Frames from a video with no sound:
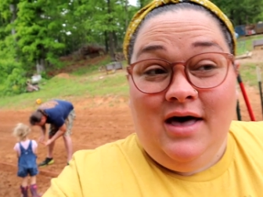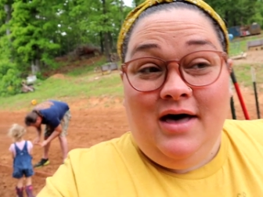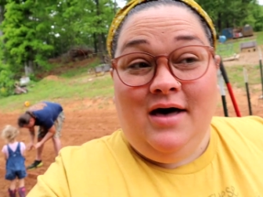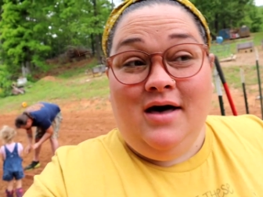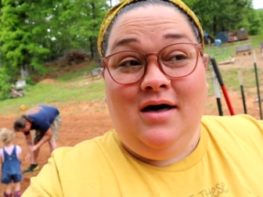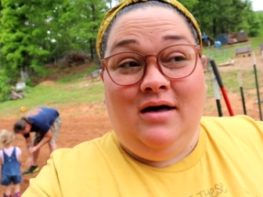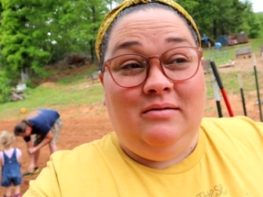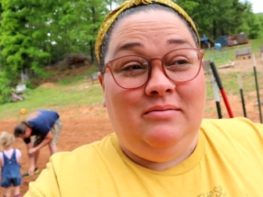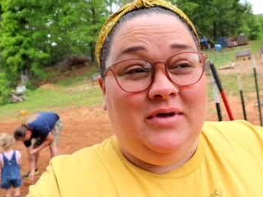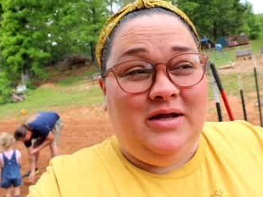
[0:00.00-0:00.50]

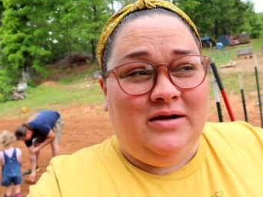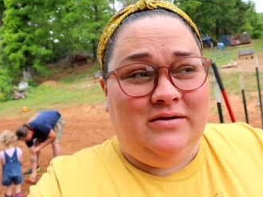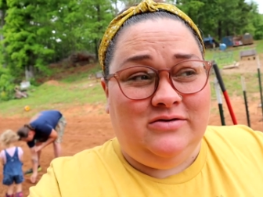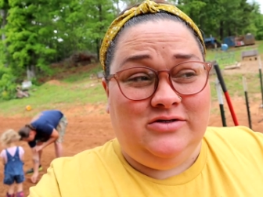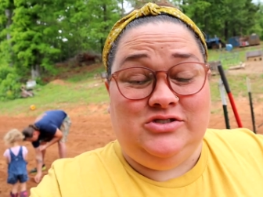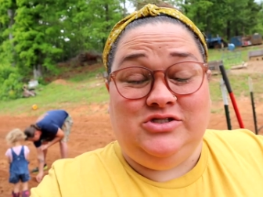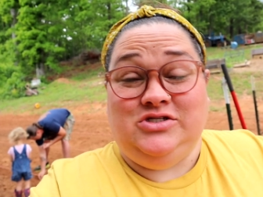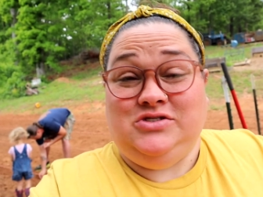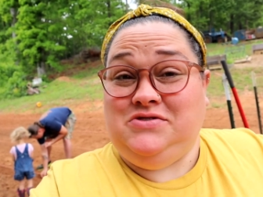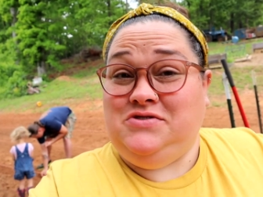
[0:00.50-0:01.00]
Um, and it
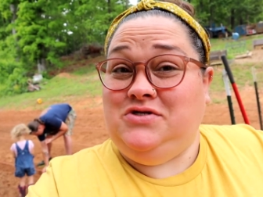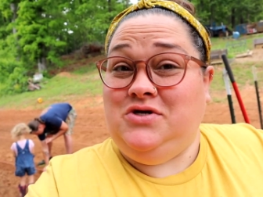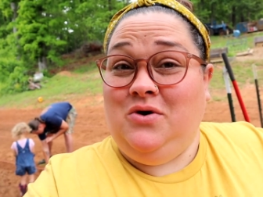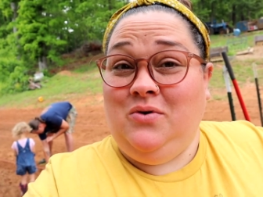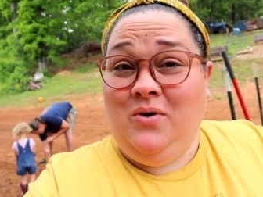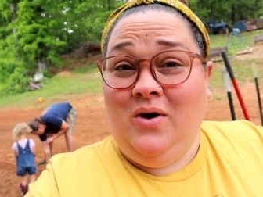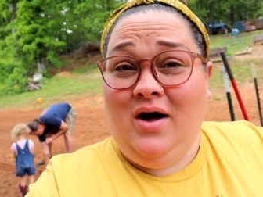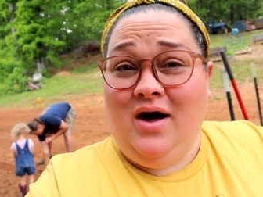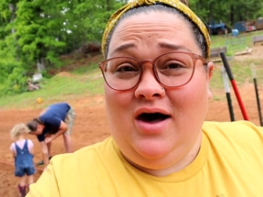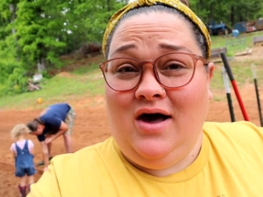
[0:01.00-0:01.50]
was just
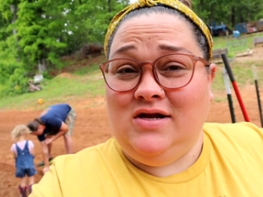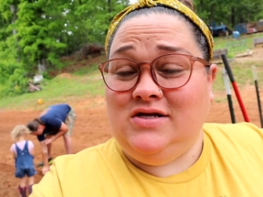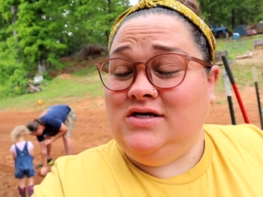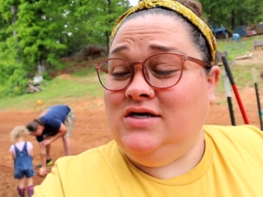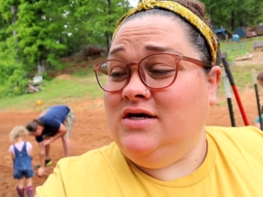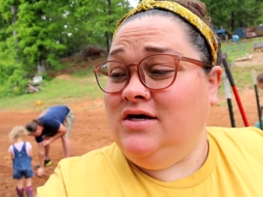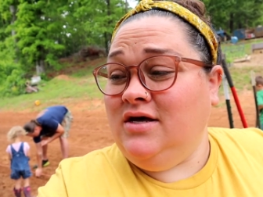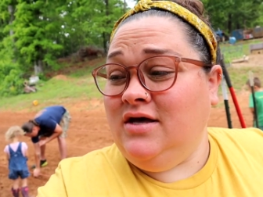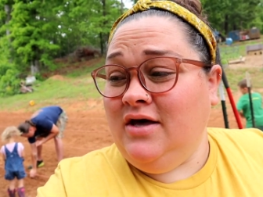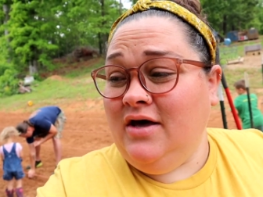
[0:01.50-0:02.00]
so hot,
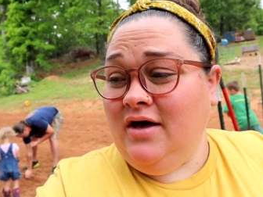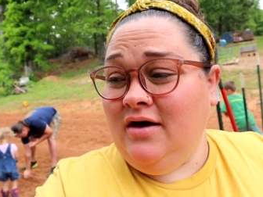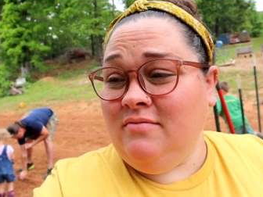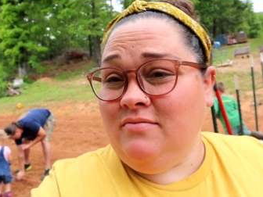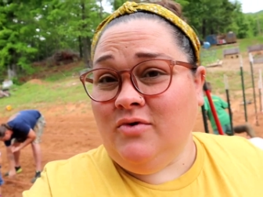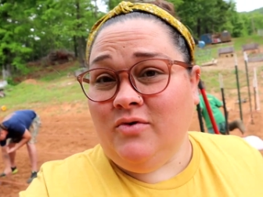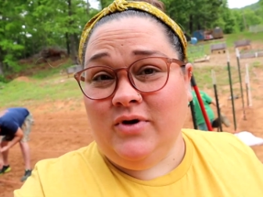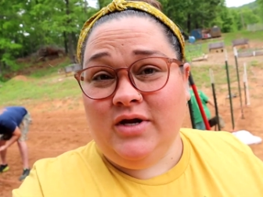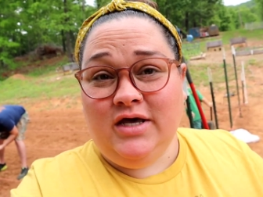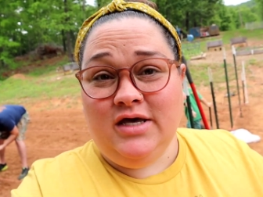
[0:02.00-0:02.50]

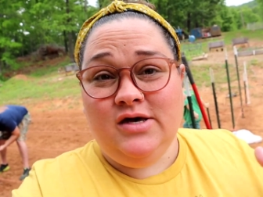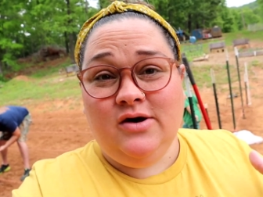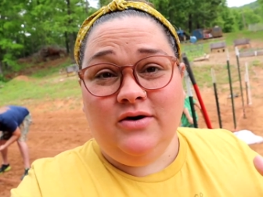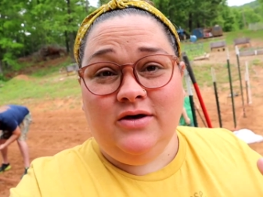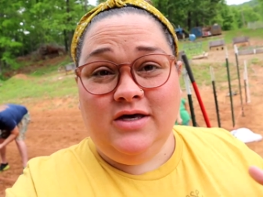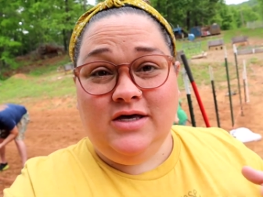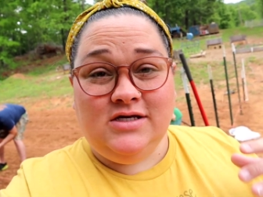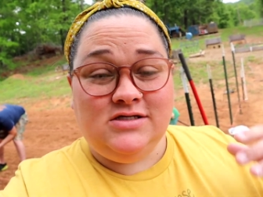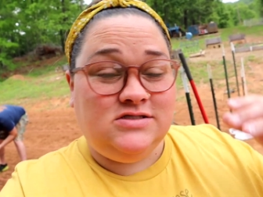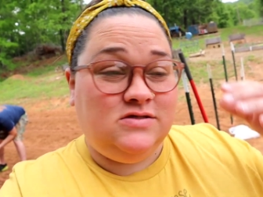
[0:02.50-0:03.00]
um, but we did go
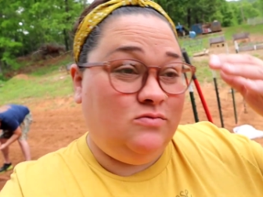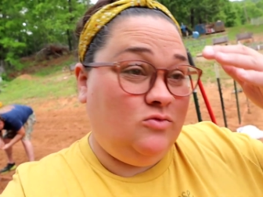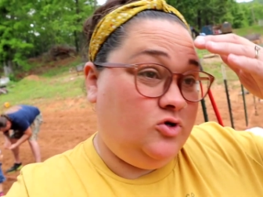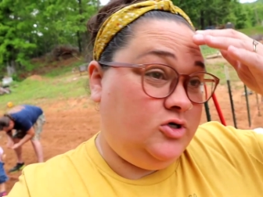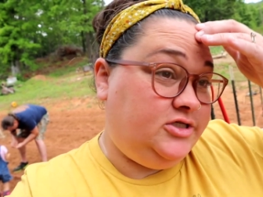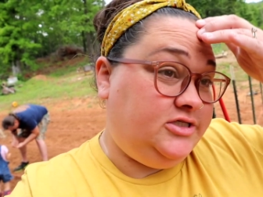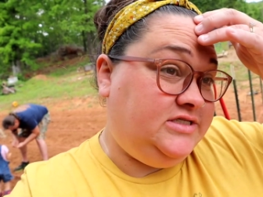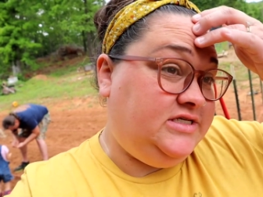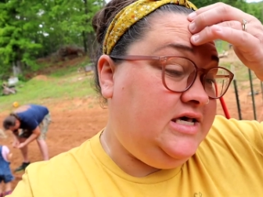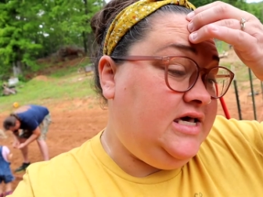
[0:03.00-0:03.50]
and get some
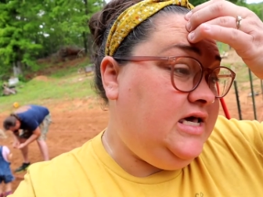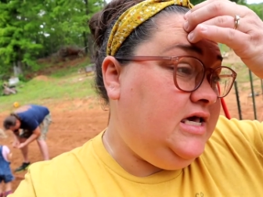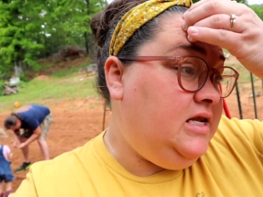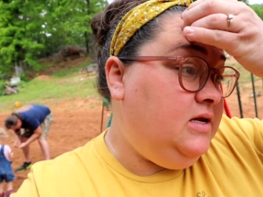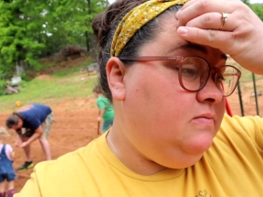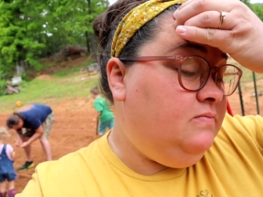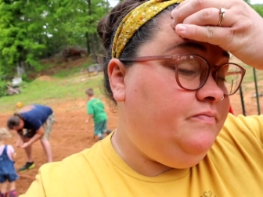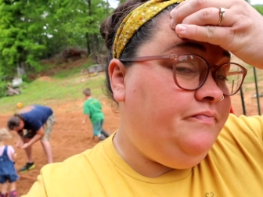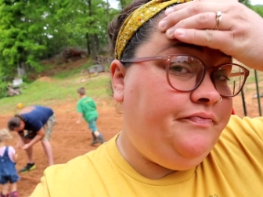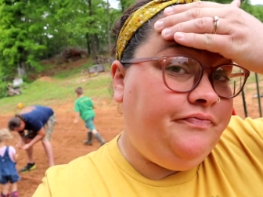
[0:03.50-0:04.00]
more
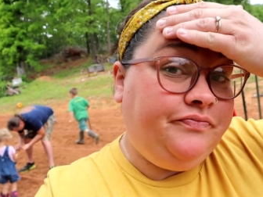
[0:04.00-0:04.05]
seed